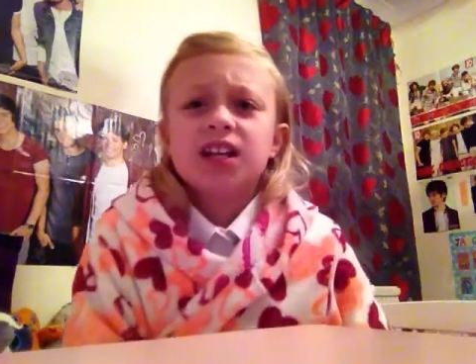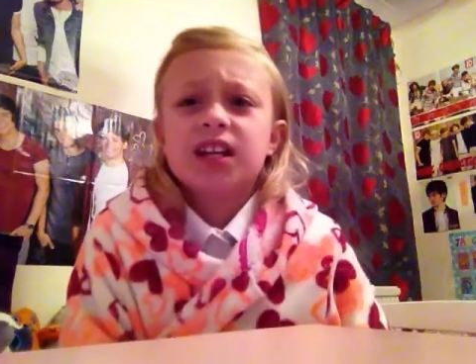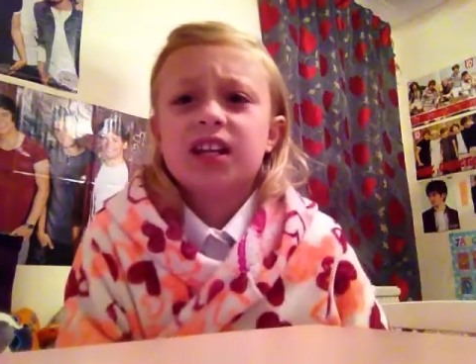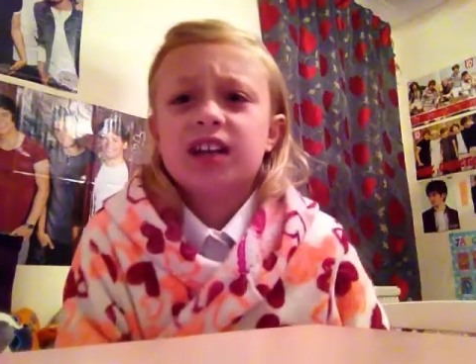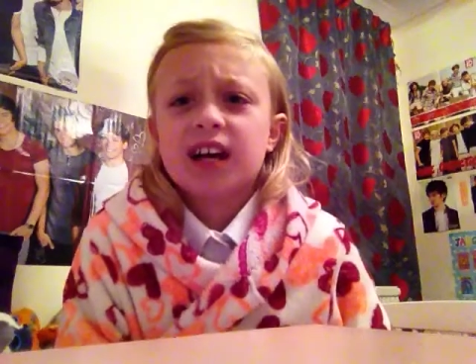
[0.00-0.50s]

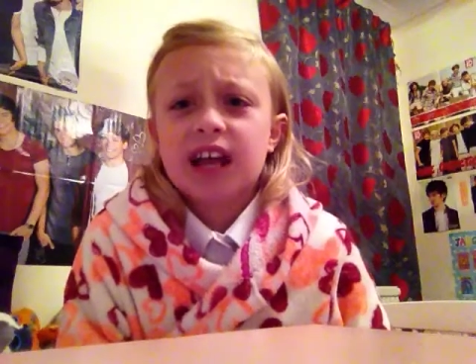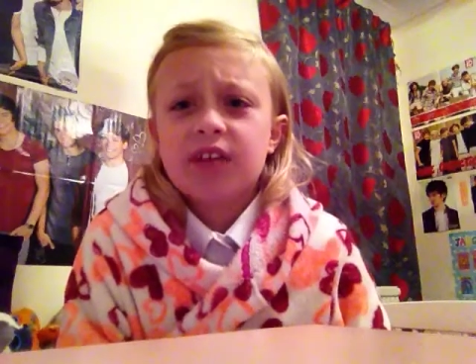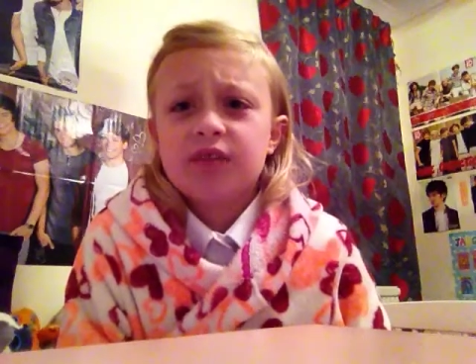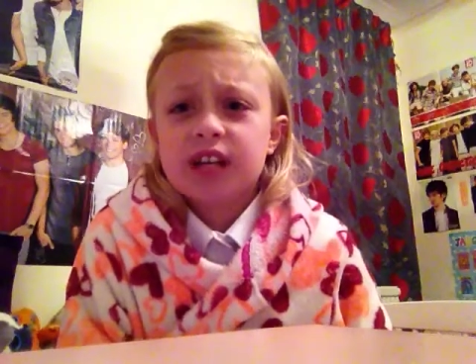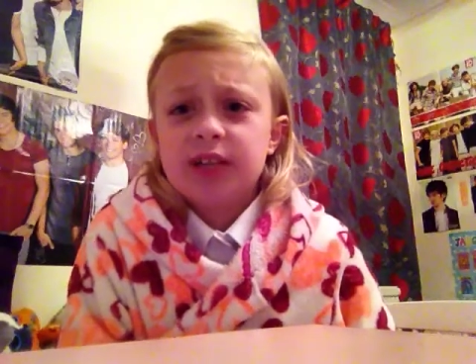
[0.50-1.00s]
since I
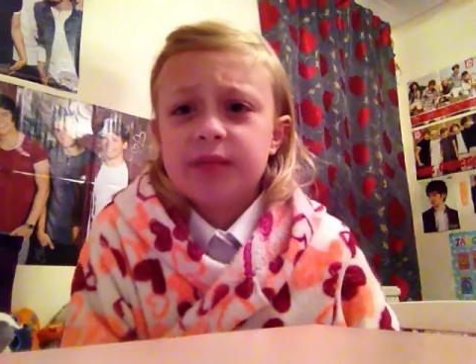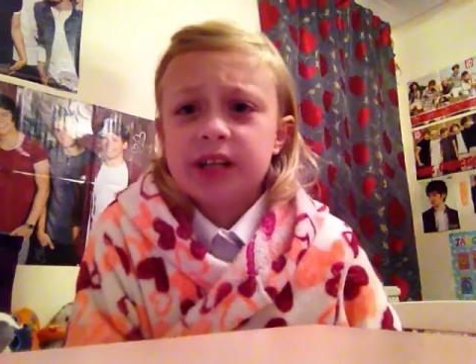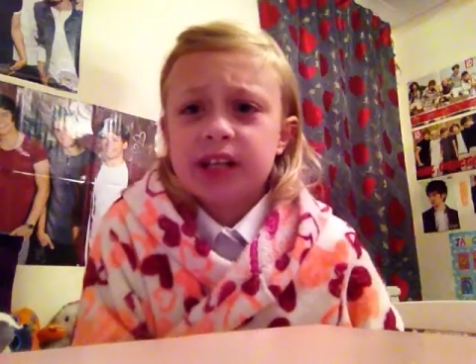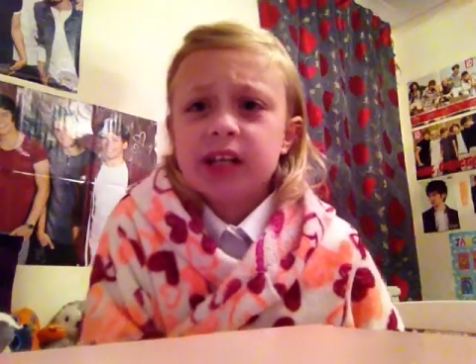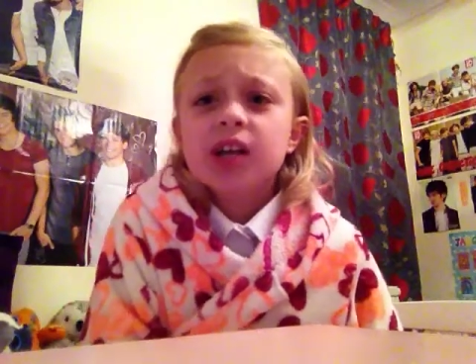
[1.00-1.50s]
get really
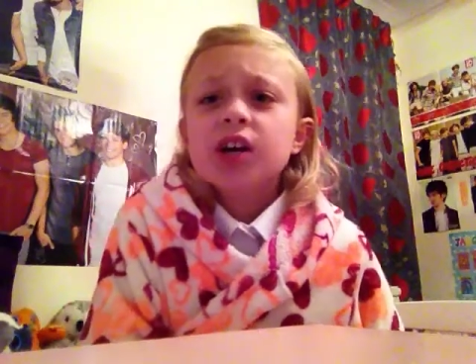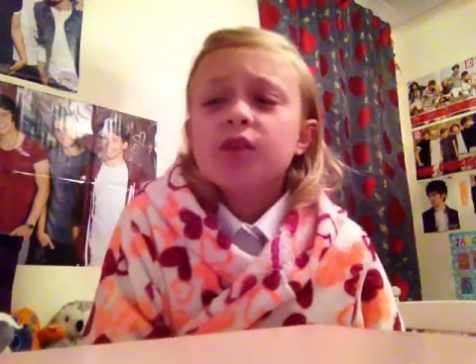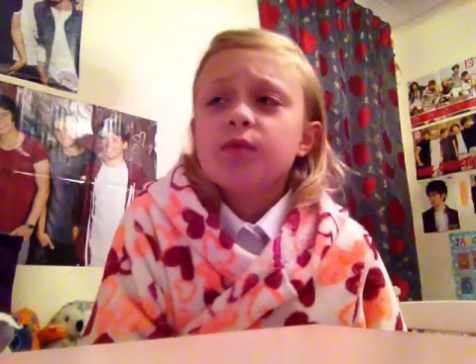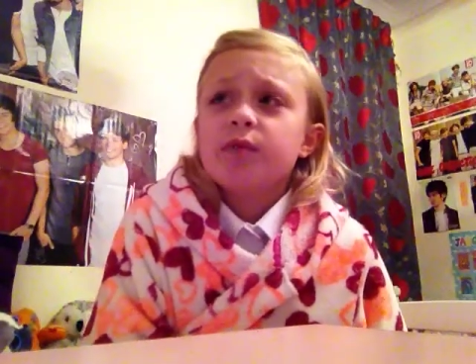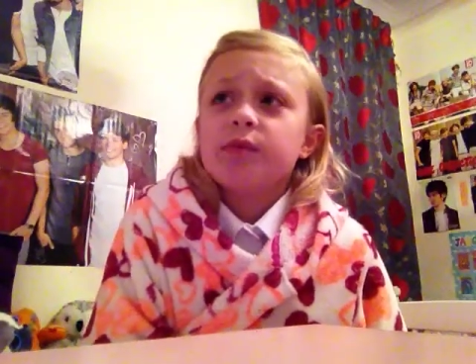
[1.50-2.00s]
busy
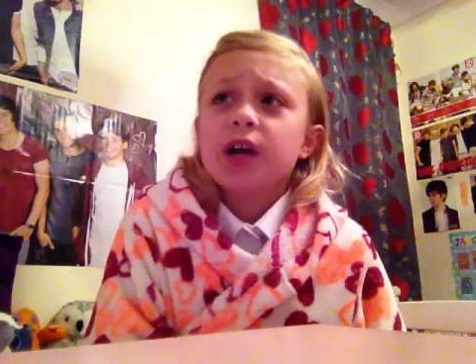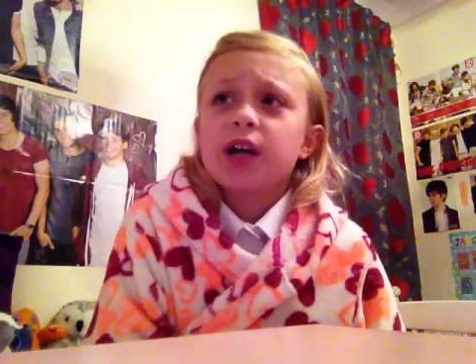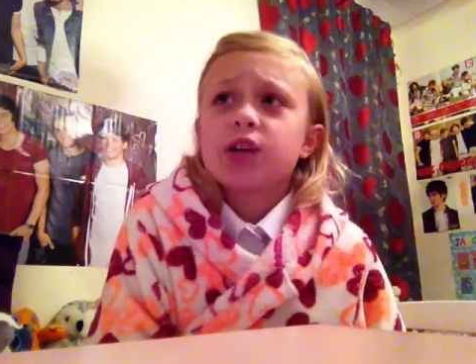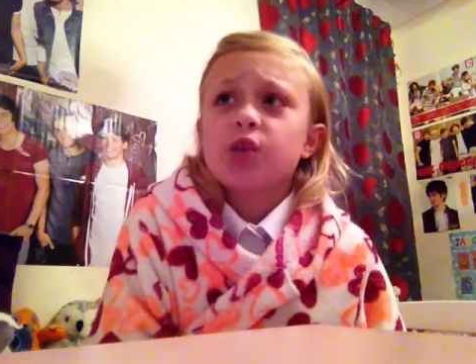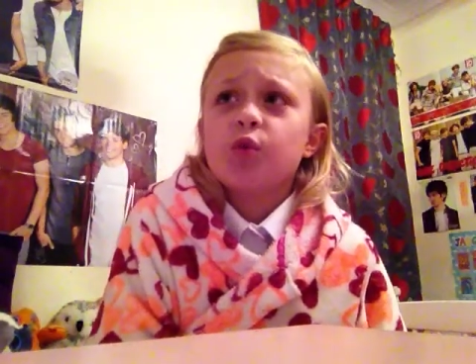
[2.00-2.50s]
with
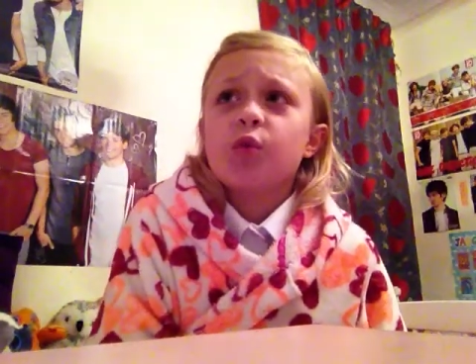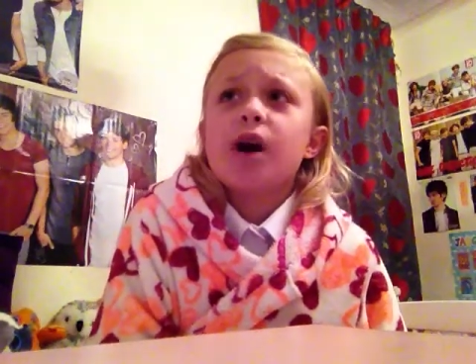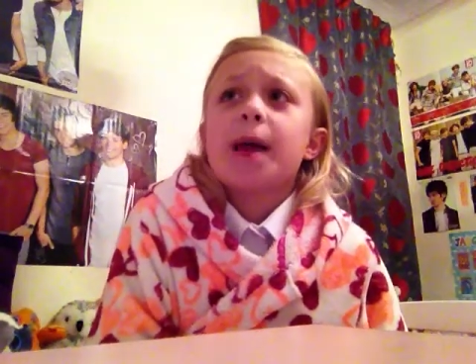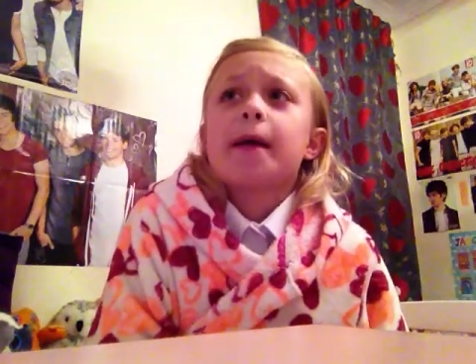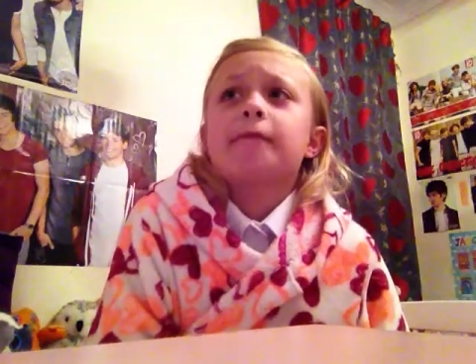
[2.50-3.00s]
like
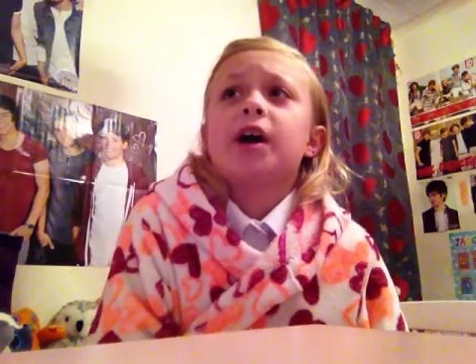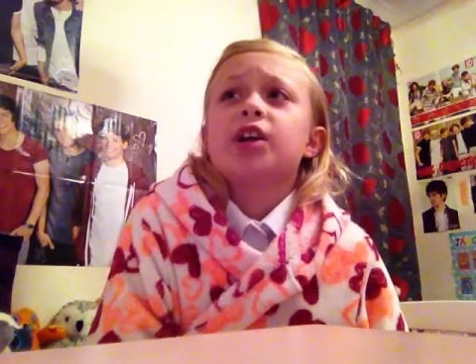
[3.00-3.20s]
schoolwork and everything,